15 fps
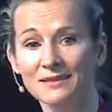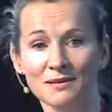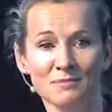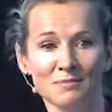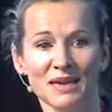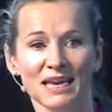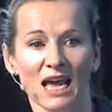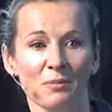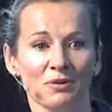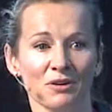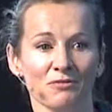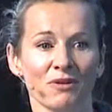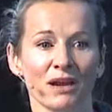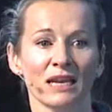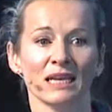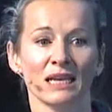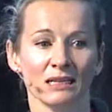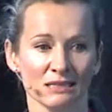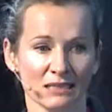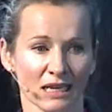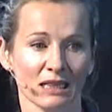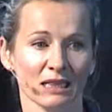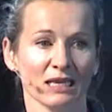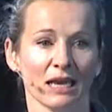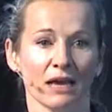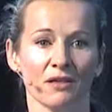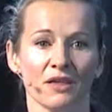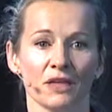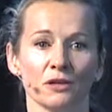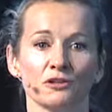them back up and running exactly how
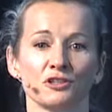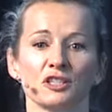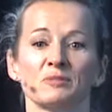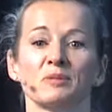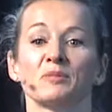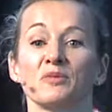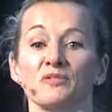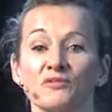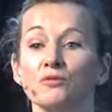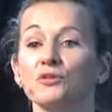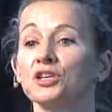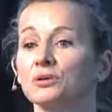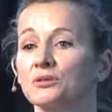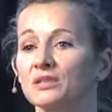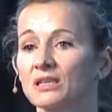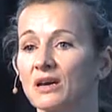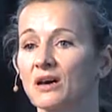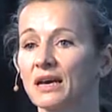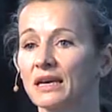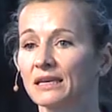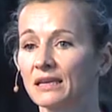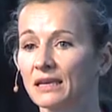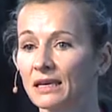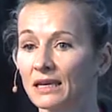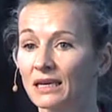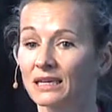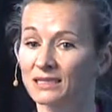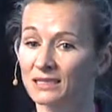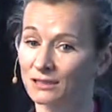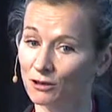they used to be before you were tired.
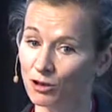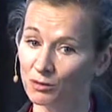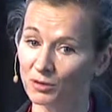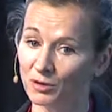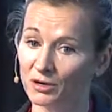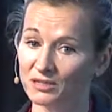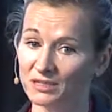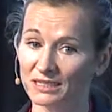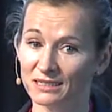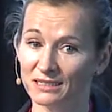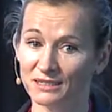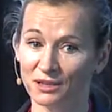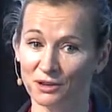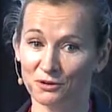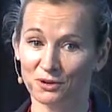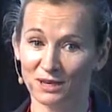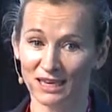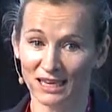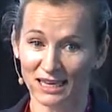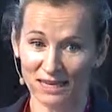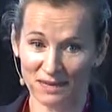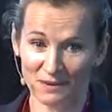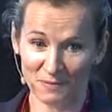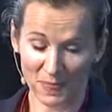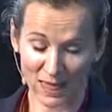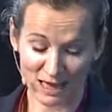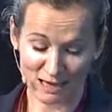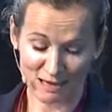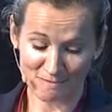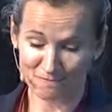It's a long process. So
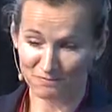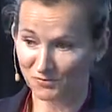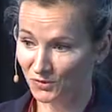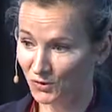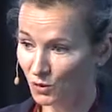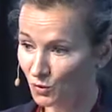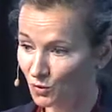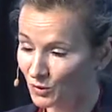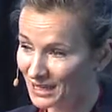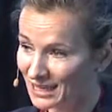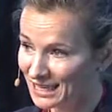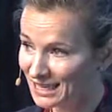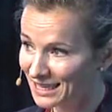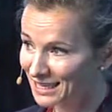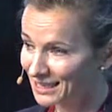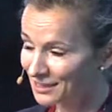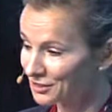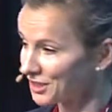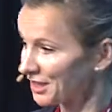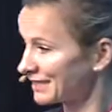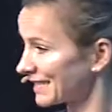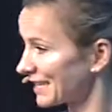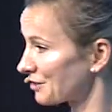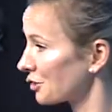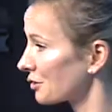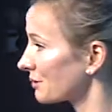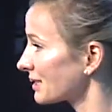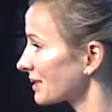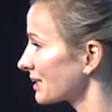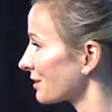we shut down her
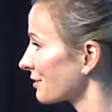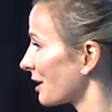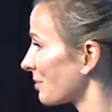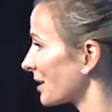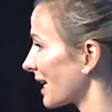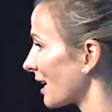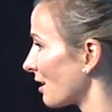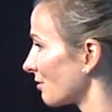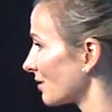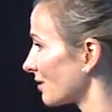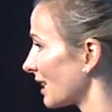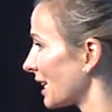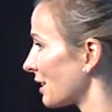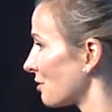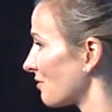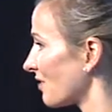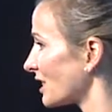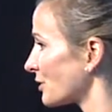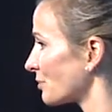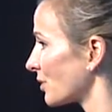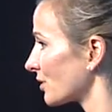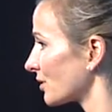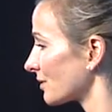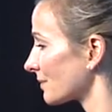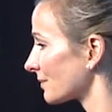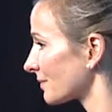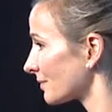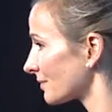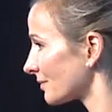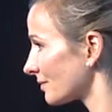Instagram account and her Facebook.
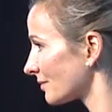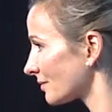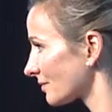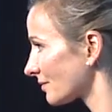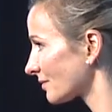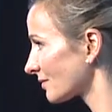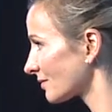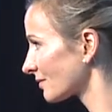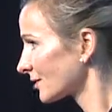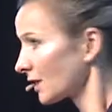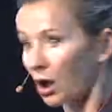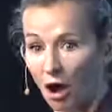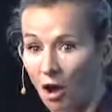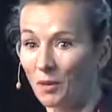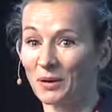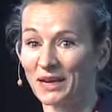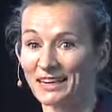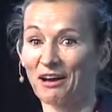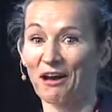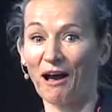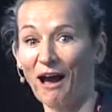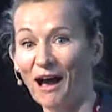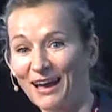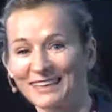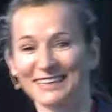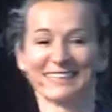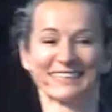Oh my God.